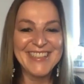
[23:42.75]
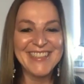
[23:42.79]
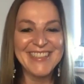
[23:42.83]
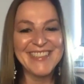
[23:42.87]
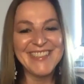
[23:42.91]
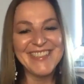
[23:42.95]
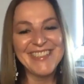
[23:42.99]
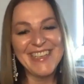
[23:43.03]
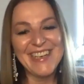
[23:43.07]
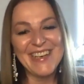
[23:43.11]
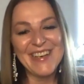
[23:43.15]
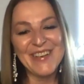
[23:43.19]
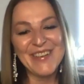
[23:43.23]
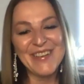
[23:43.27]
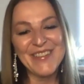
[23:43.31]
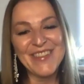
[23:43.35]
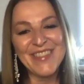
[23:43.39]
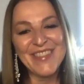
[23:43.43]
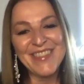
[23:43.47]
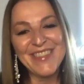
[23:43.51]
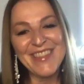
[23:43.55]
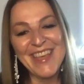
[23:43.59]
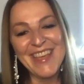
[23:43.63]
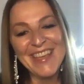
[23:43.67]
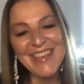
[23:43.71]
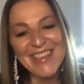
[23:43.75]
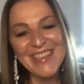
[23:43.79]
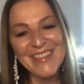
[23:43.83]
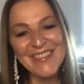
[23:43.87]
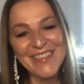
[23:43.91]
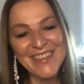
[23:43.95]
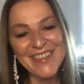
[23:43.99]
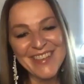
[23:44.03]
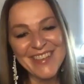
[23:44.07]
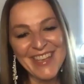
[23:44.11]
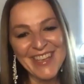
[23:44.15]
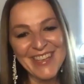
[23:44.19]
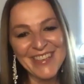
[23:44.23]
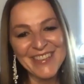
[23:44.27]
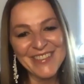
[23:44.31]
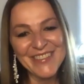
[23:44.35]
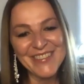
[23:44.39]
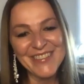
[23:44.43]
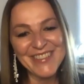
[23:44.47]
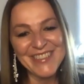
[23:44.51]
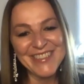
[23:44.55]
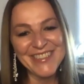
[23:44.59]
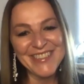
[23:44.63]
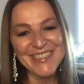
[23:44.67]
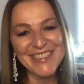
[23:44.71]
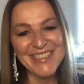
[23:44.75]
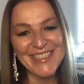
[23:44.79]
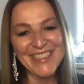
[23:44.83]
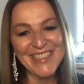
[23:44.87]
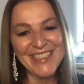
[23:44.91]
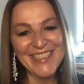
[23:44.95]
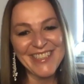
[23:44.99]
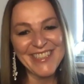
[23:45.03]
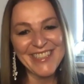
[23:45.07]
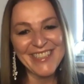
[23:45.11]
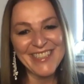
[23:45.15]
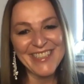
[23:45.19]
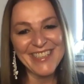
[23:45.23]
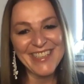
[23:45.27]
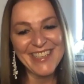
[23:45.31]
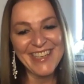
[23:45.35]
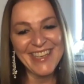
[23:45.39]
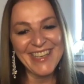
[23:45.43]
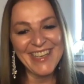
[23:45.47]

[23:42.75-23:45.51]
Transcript: So thank you again, Quincy.